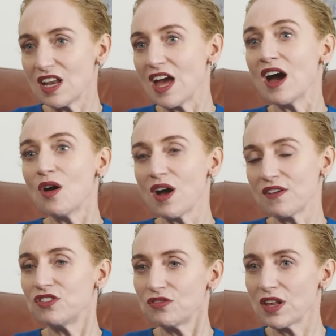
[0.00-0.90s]
now
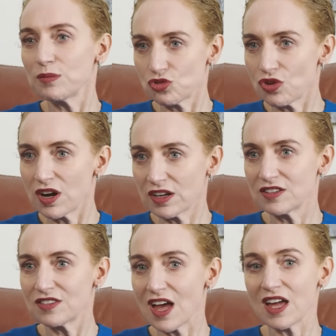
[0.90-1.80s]
have developed
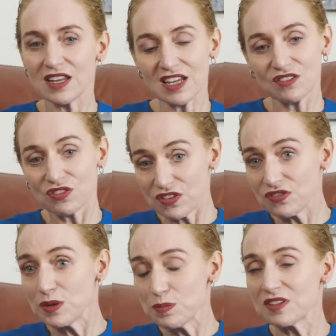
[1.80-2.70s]
drugs that in
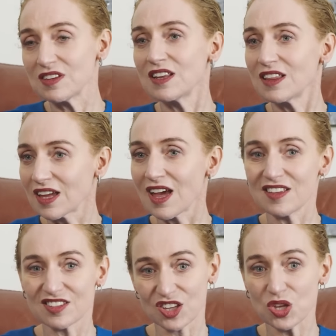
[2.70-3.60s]
fifty percent of the
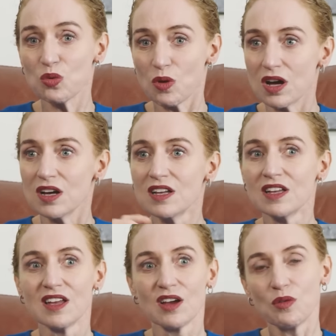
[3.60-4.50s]
case cure
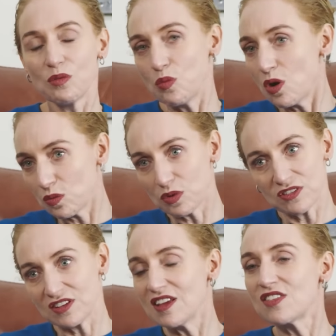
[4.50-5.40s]
what
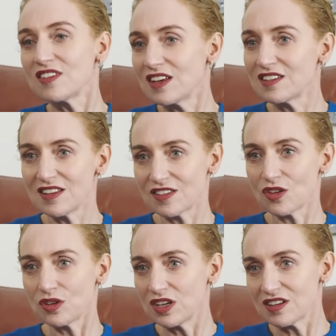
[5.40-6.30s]
was a death sentence
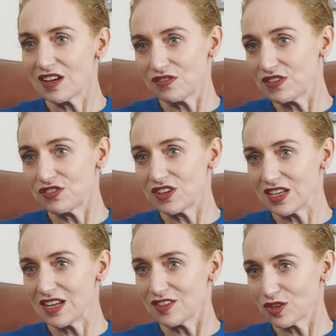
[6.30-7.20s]
only ten, fifteen
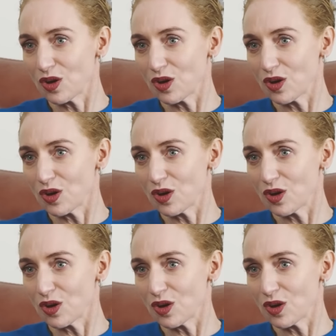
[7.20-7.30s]
years